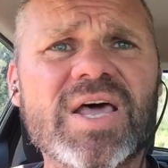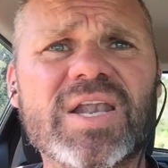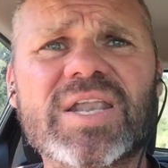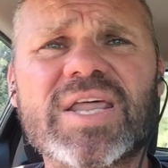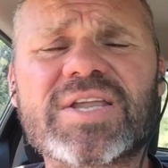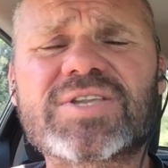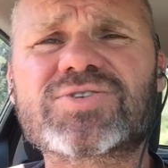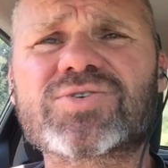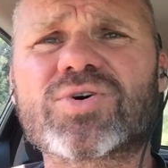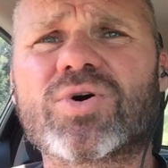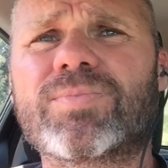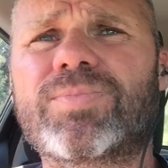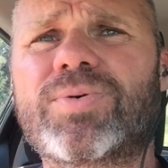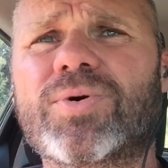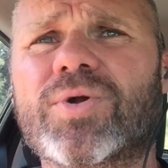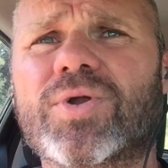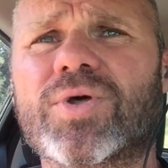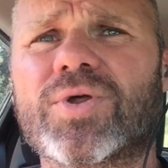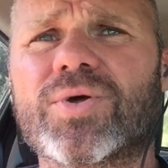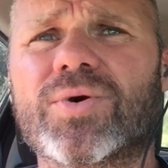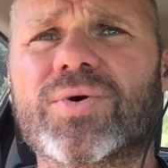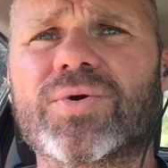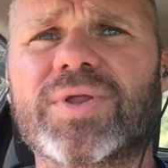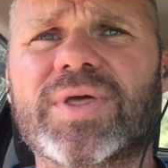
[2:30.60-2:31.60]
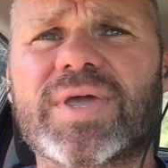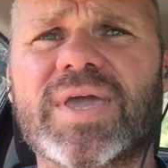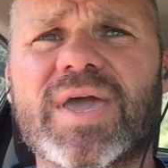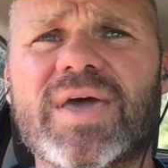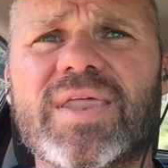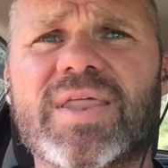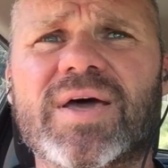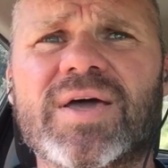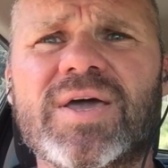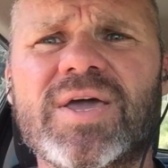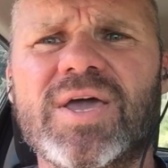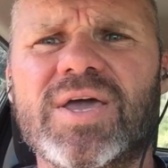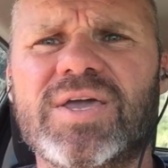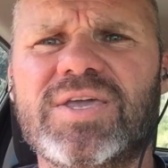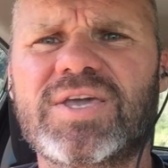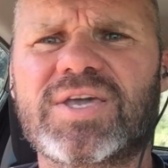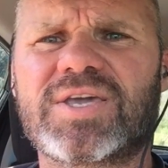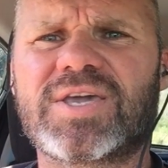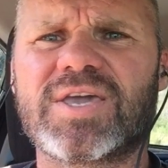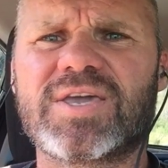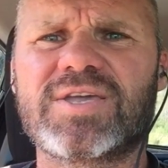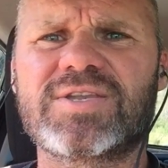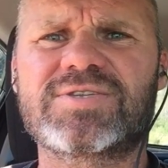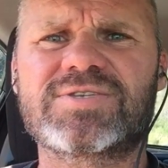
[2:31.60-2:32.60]
Let's all put it all together.
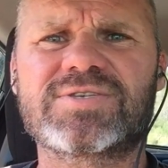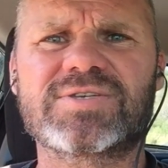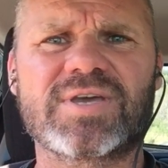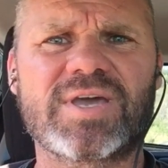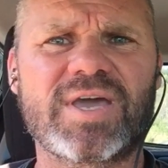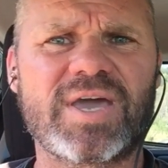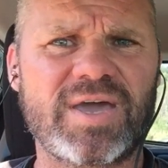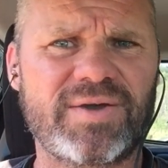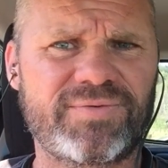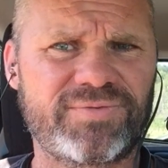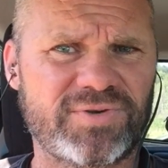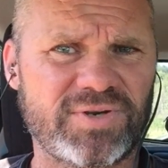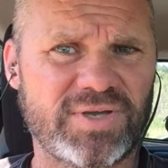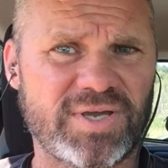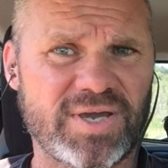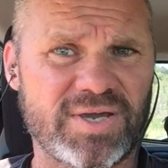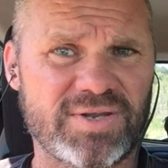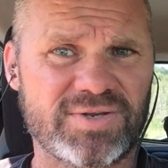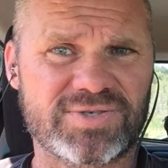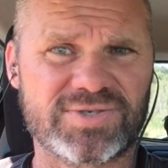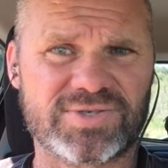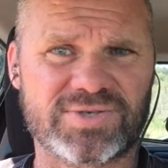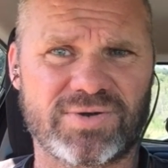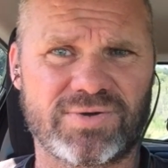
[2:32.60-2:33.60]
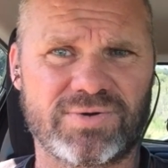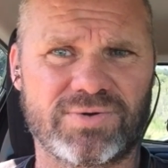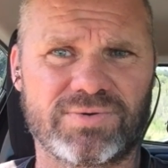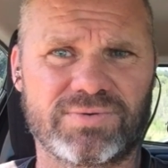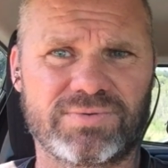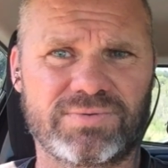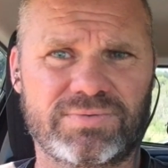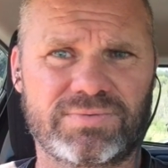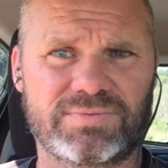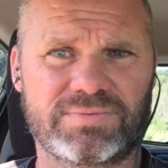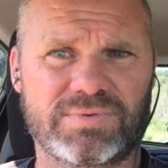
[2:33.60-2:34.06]
Your kids have to go to school.